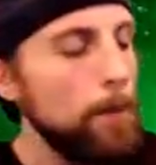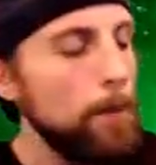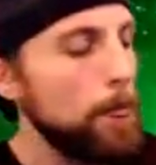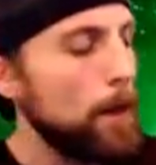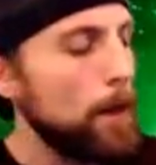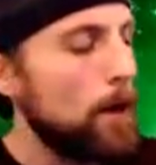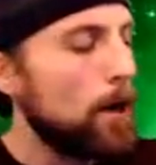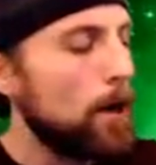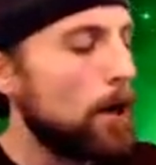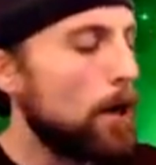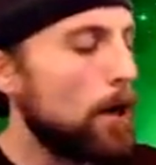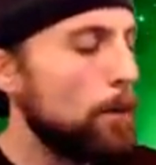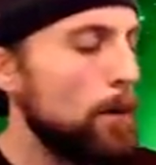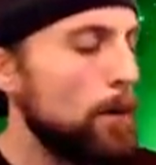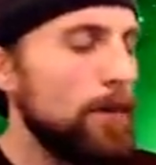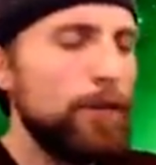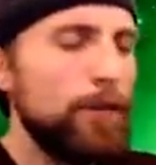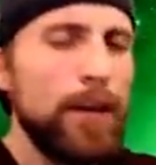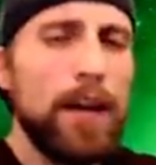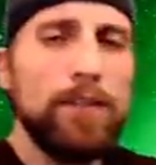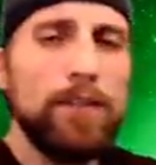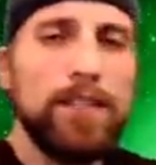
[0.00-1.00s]
Um, but
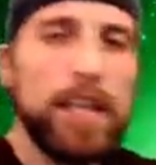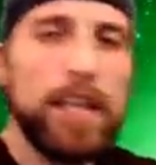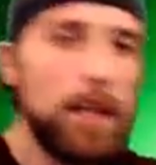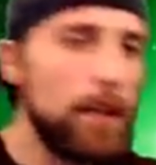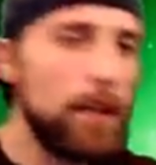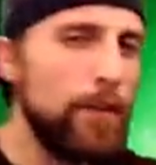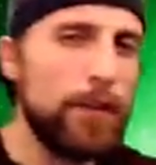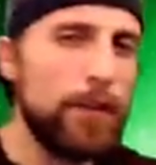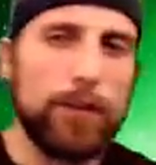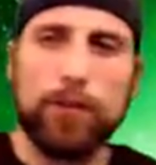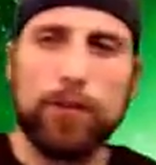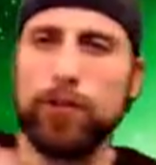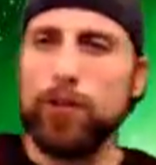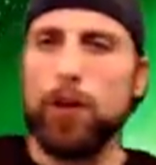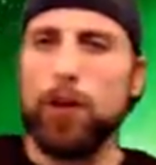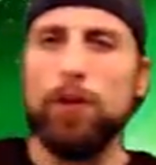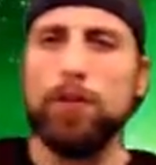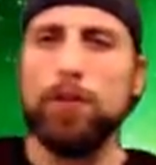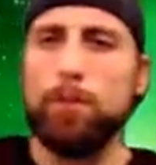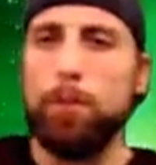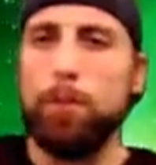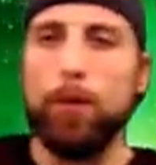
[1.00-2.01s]
if you have television
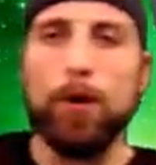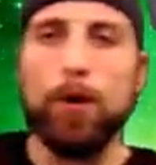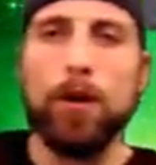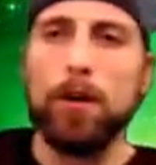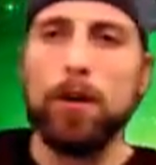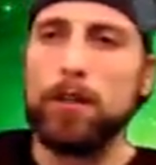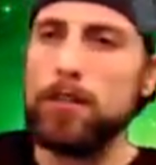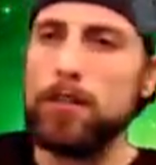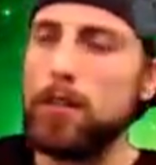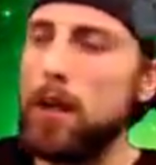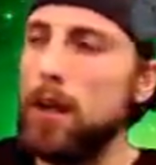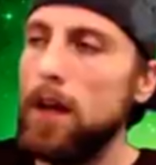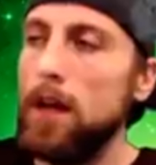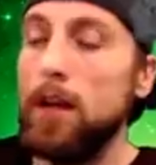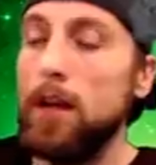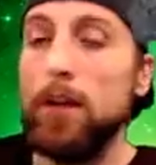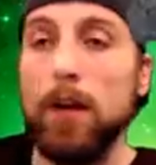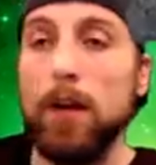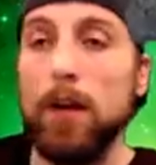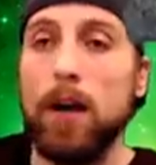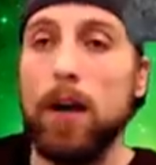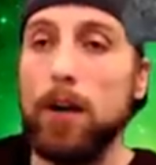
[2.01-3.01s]
shows, books,
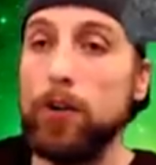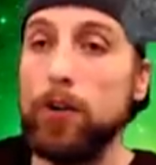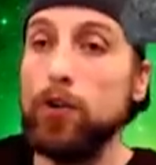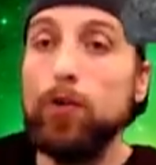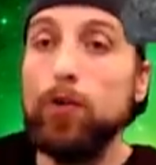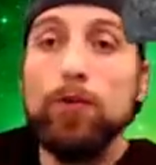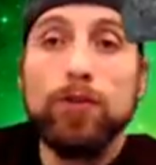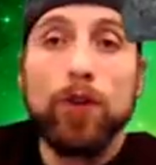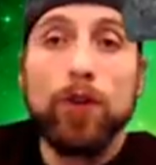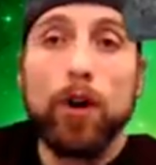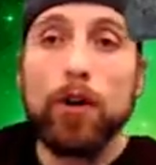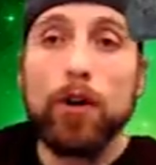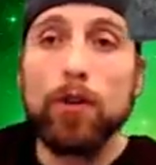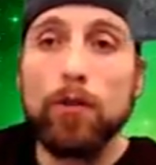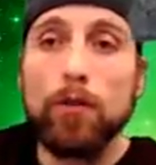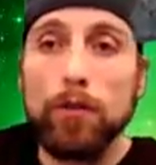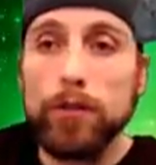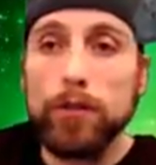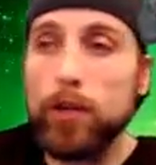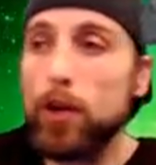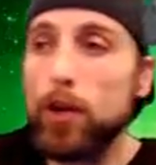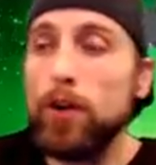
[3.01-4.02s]
uh, news
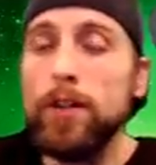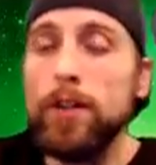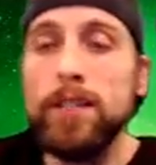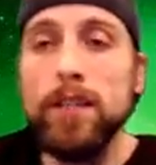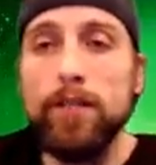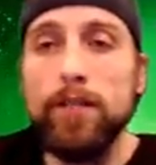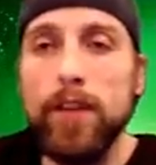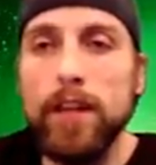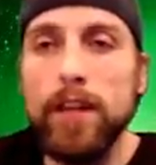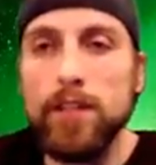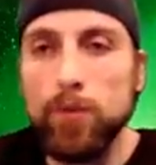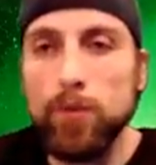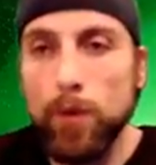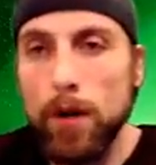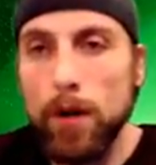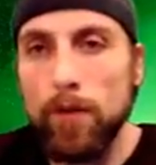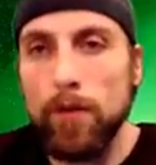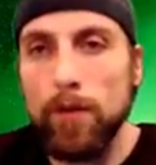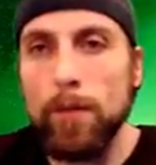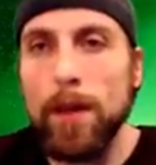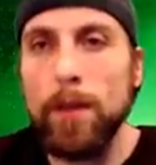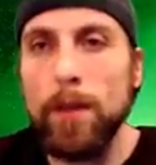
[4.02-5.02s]
articles, current events,
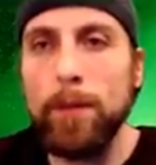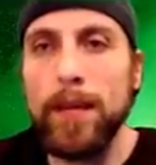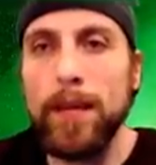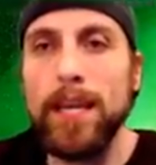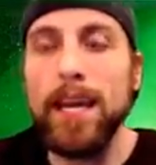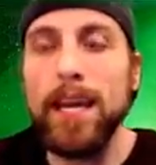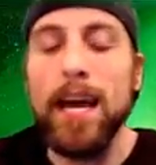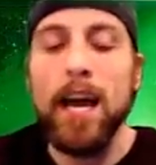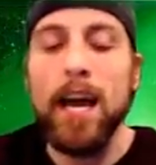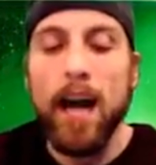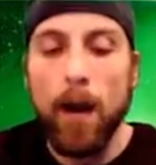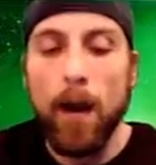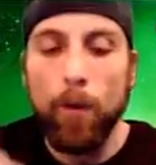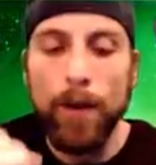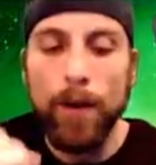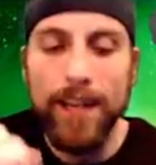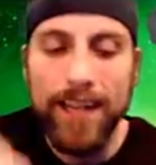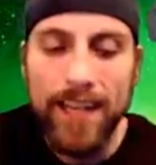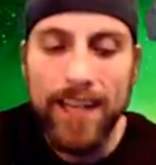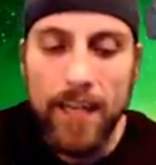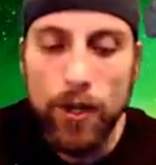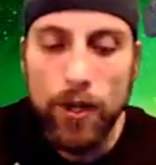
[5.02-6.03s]
whatever it may be, I want
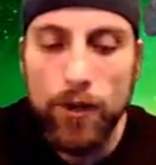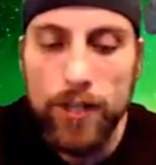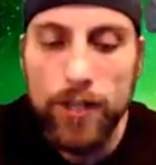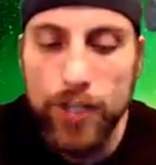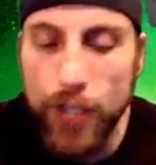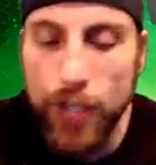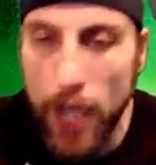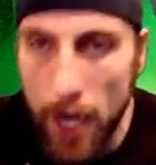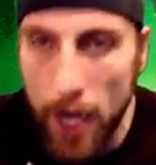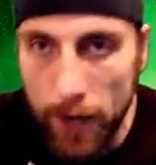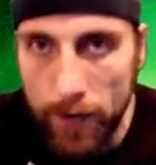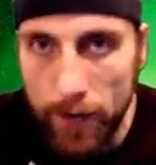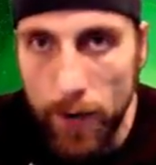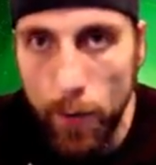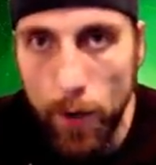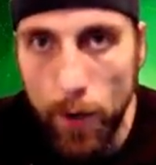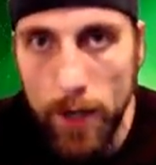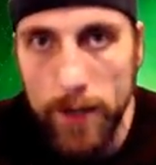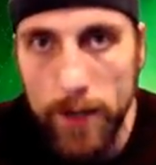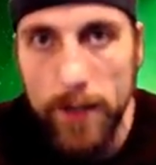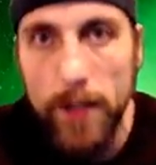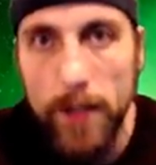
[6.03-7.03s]
to encourage
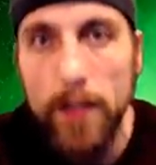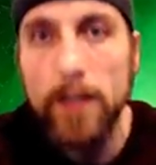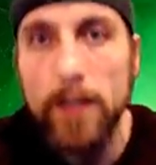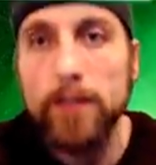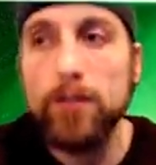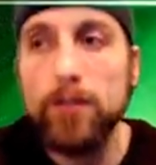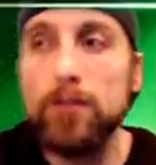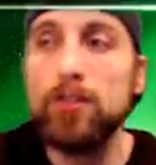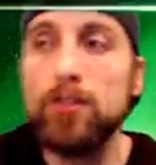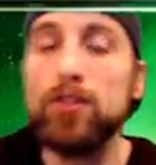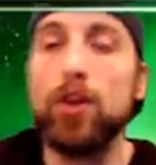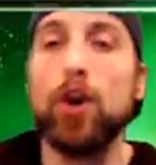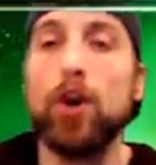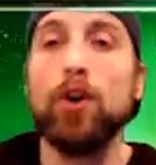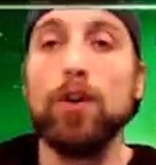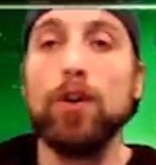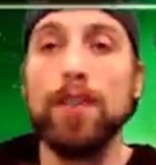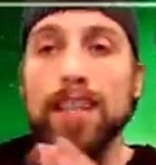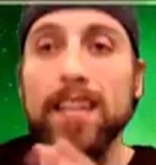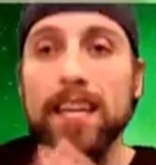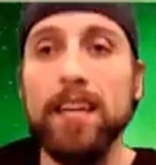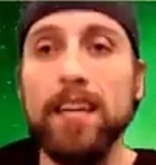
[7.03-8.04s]
everyone to
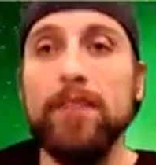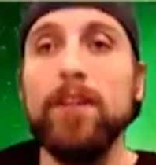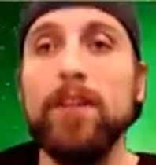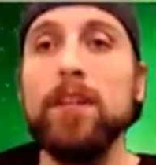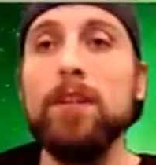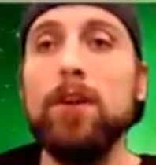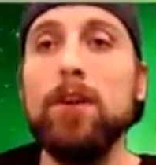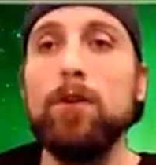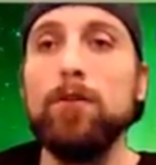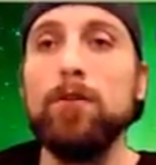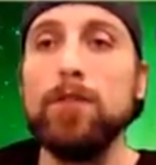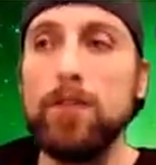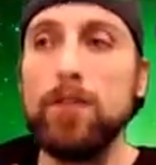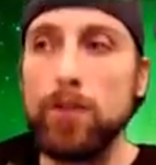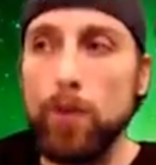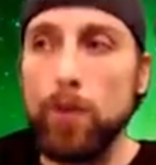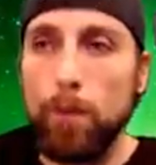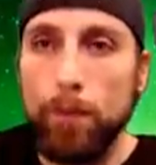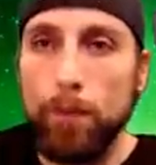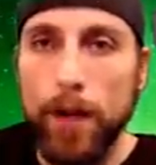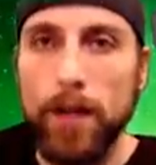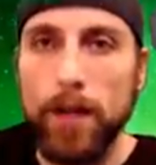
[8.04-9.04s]
start leaving those
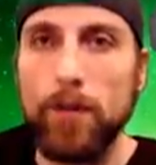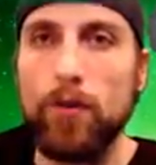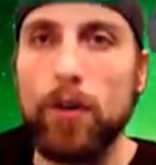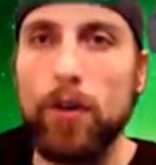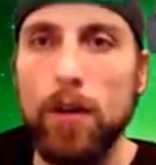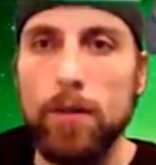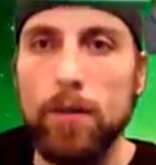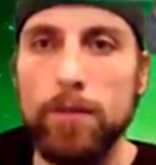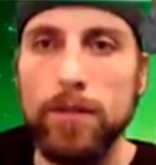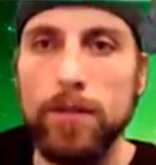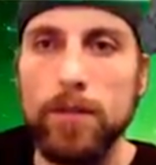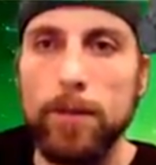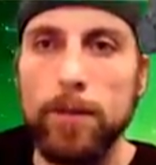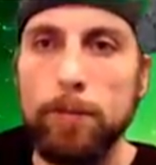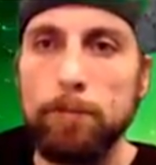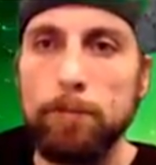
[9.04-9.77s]
little breadcrumbs